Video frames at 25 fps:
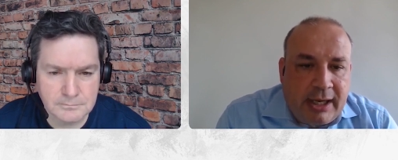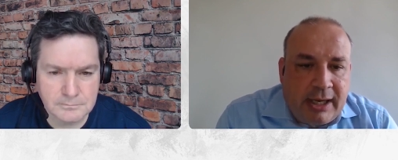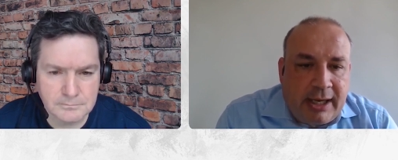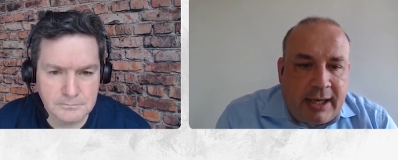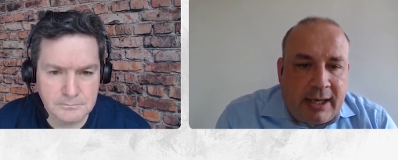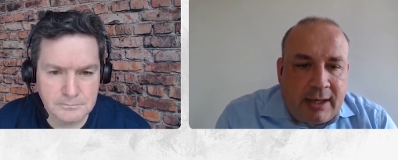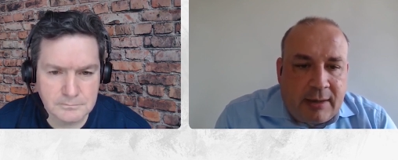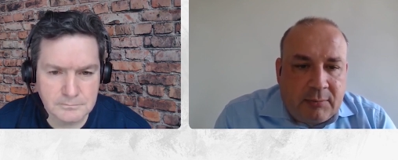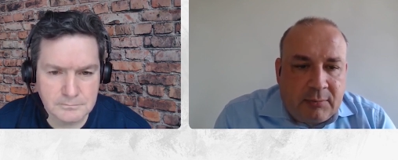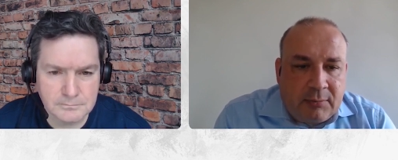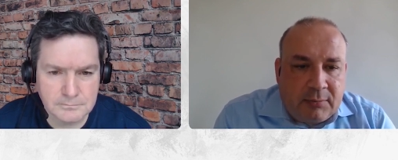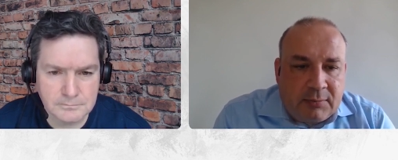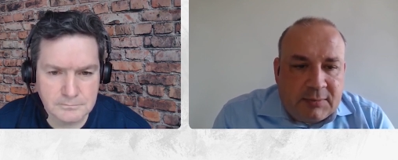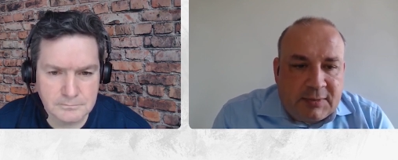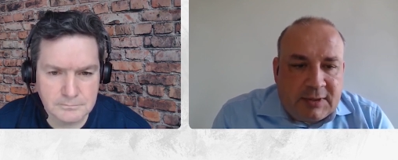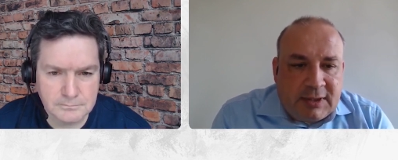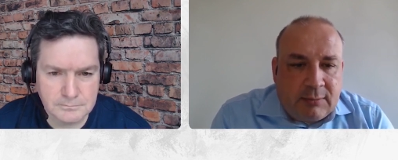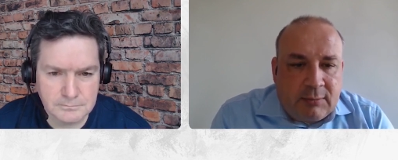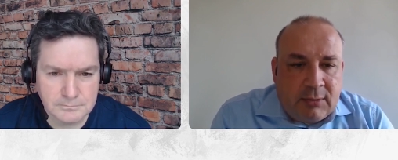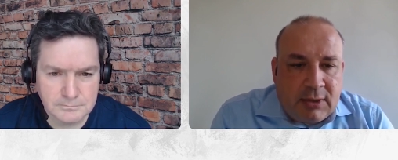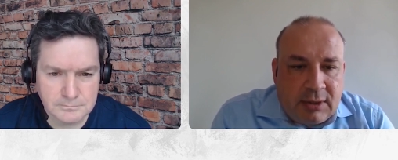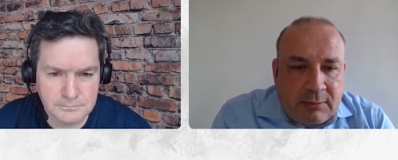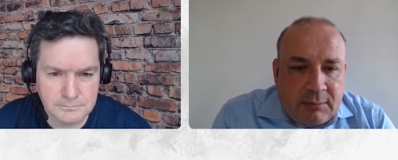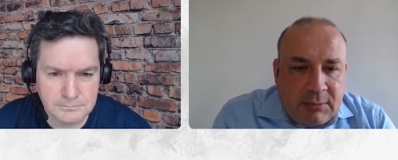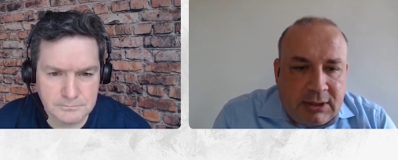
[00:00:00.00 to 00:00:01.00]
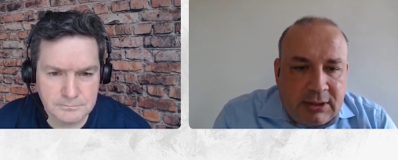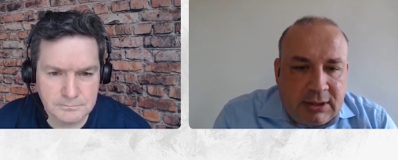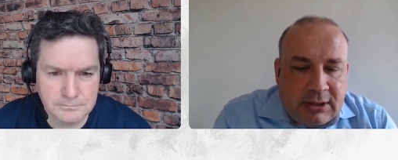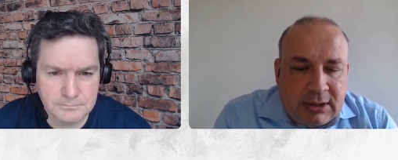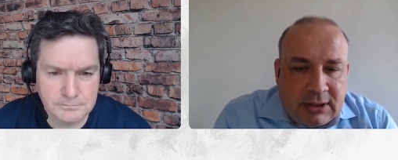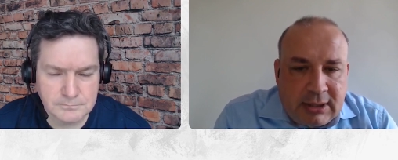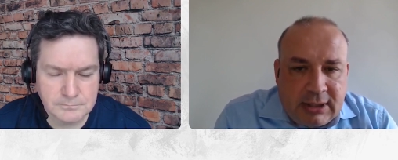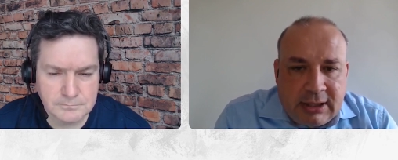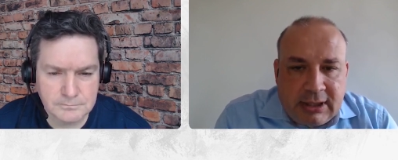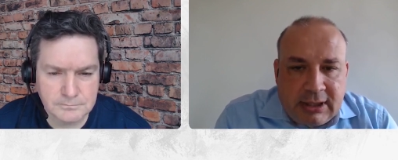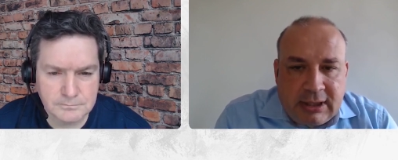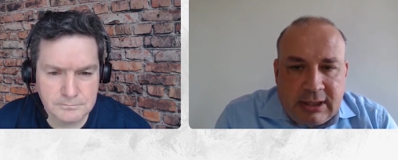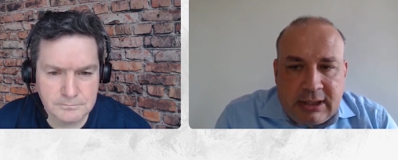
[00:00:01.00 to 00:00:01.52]
Speaker 1: Um, they will
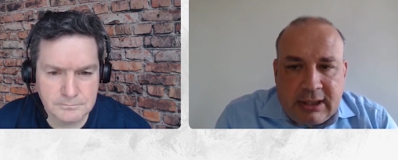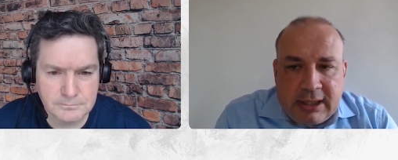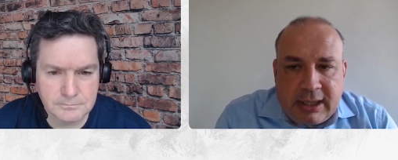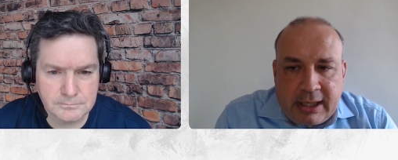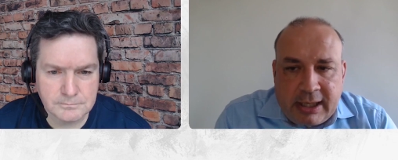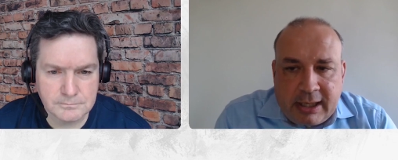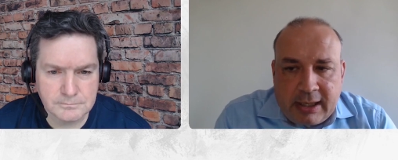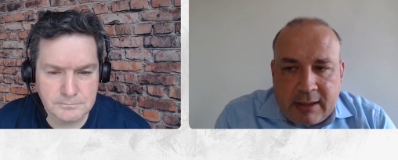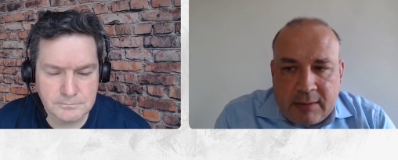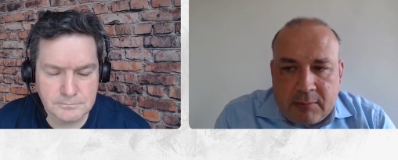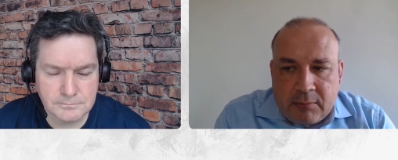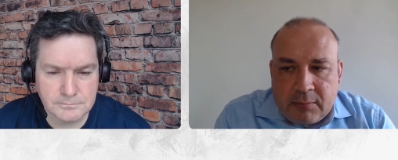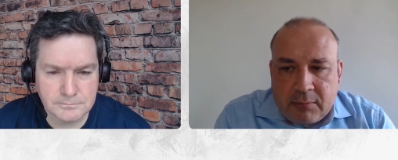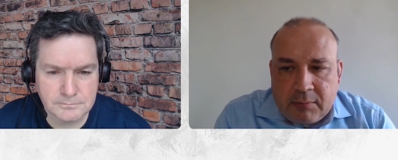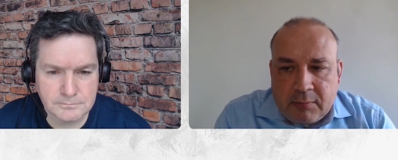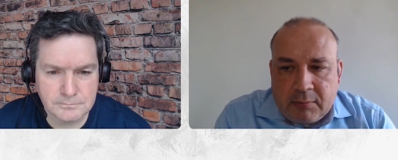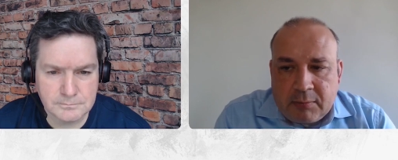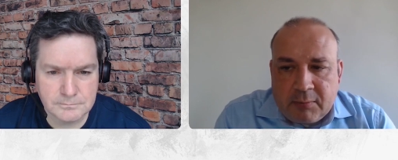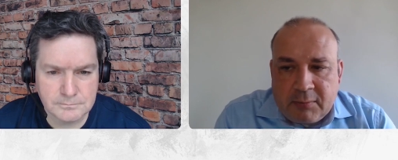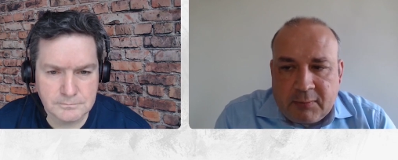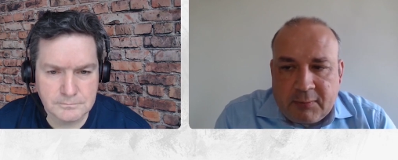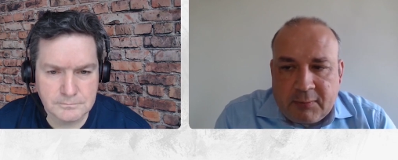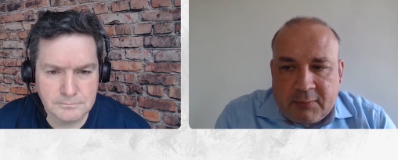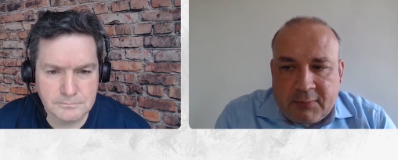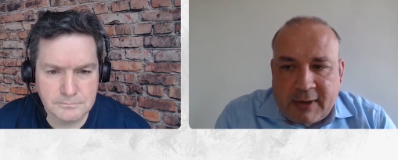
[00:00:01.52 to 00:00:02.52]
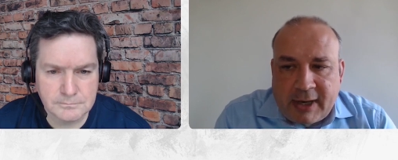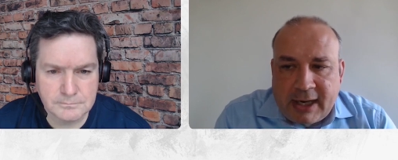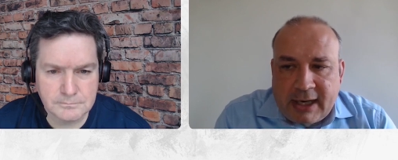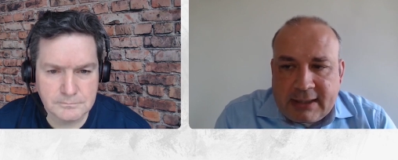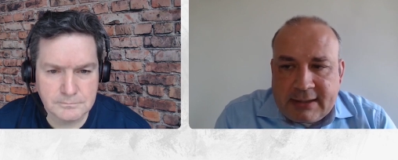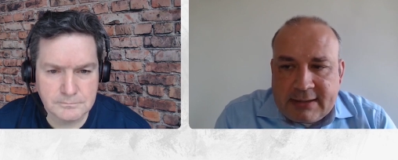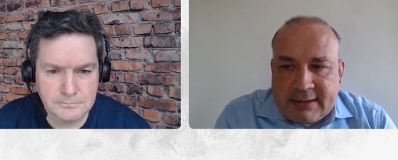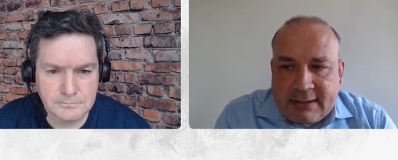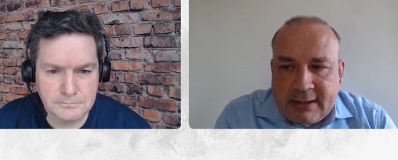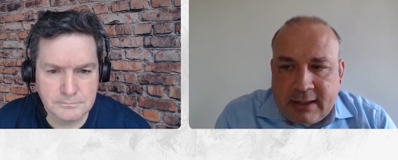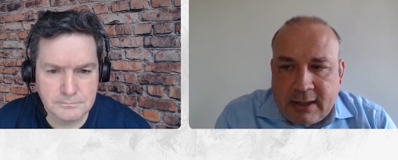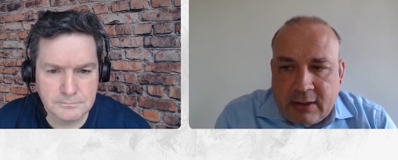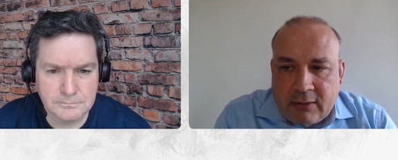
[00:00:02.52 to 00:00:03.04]
immediately um,
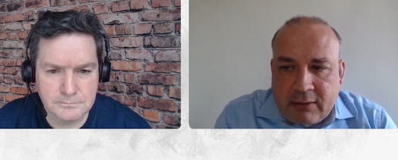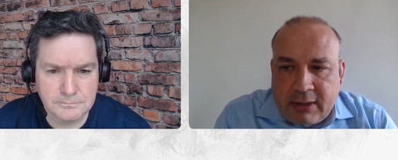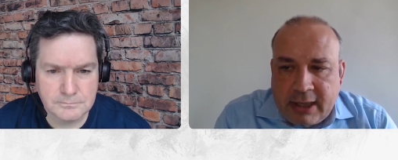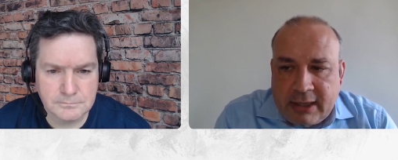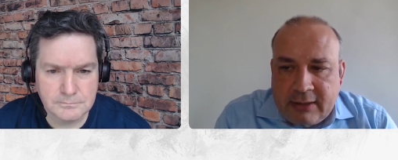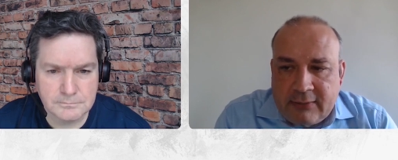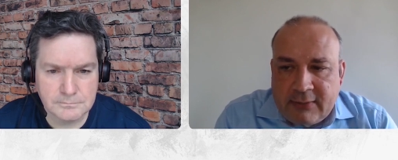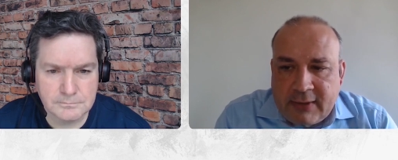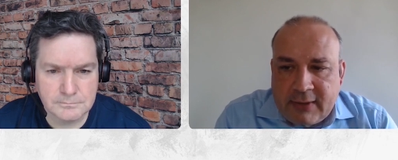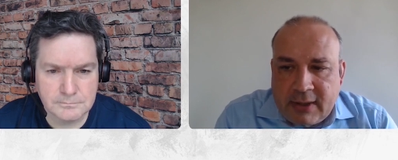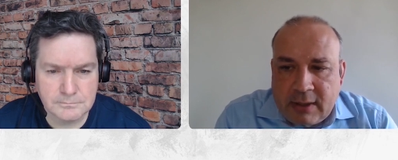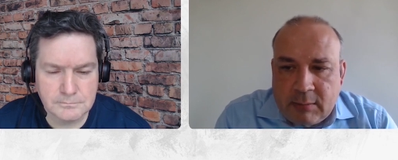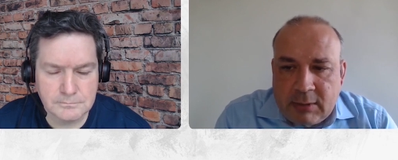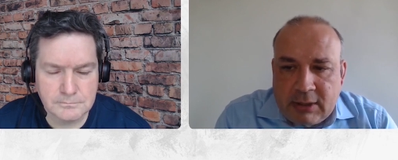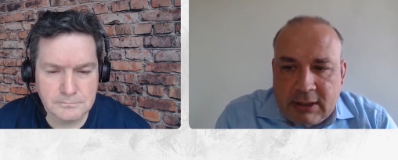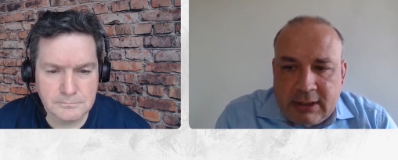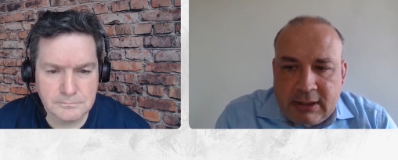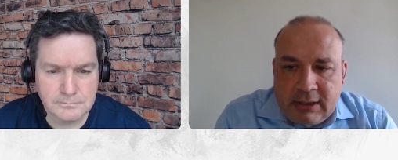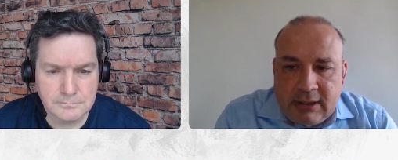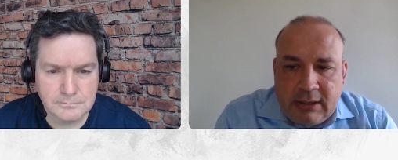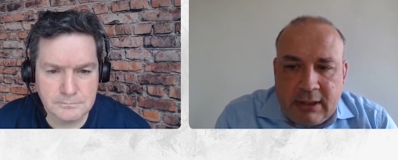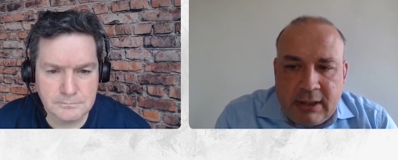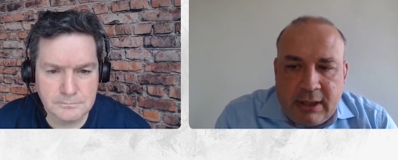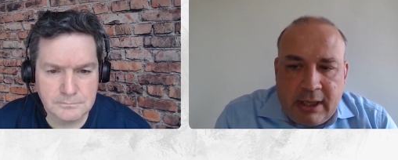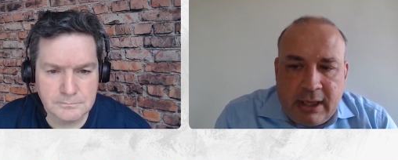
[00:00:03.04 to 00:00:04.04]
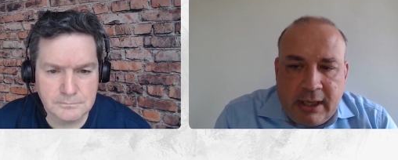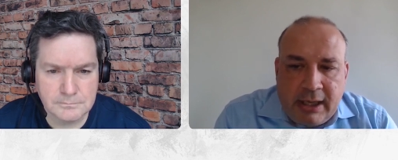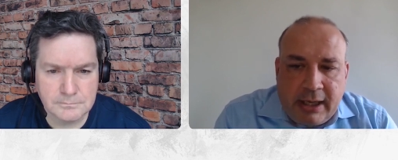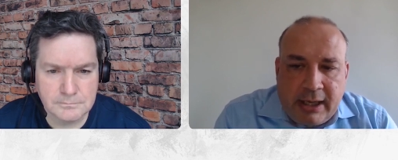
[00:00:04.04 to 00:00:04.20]
find the RA family.